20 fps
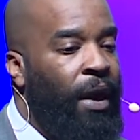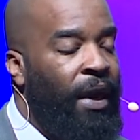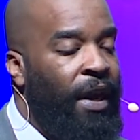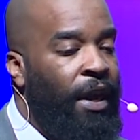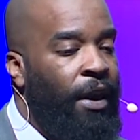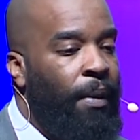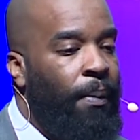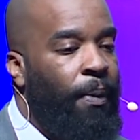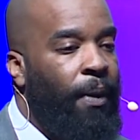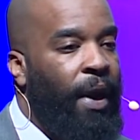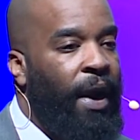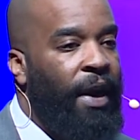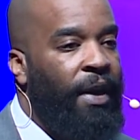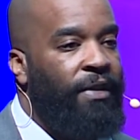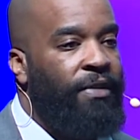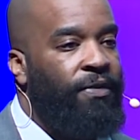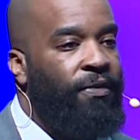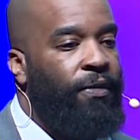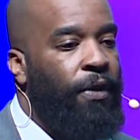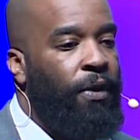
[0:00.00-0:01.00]

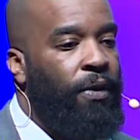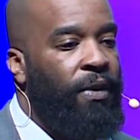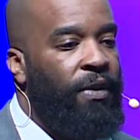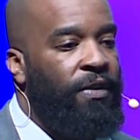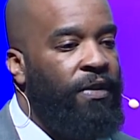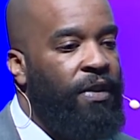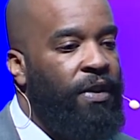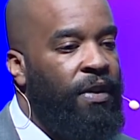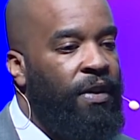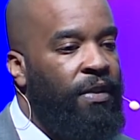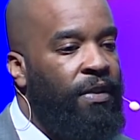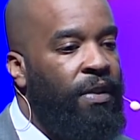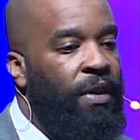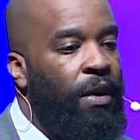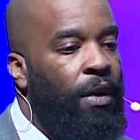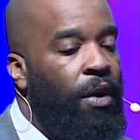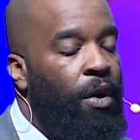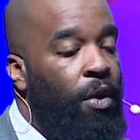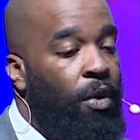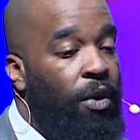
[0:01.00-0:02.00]
enterprise focuses,
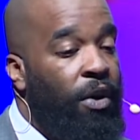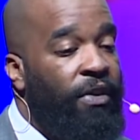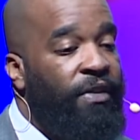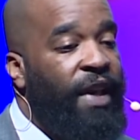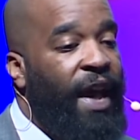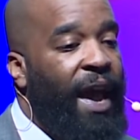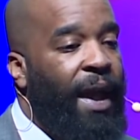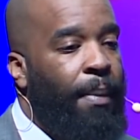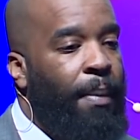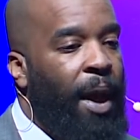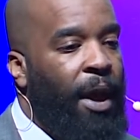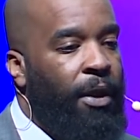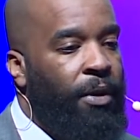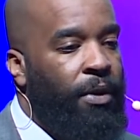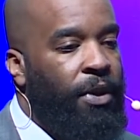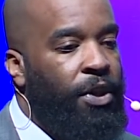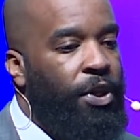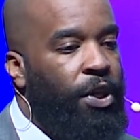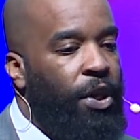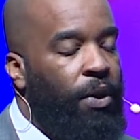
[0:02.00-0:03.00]
or attack model
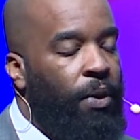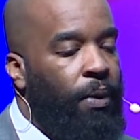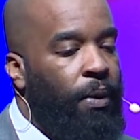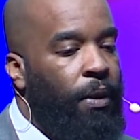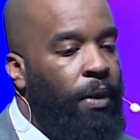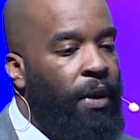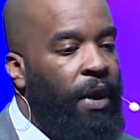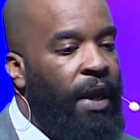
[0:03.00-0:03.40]
in general,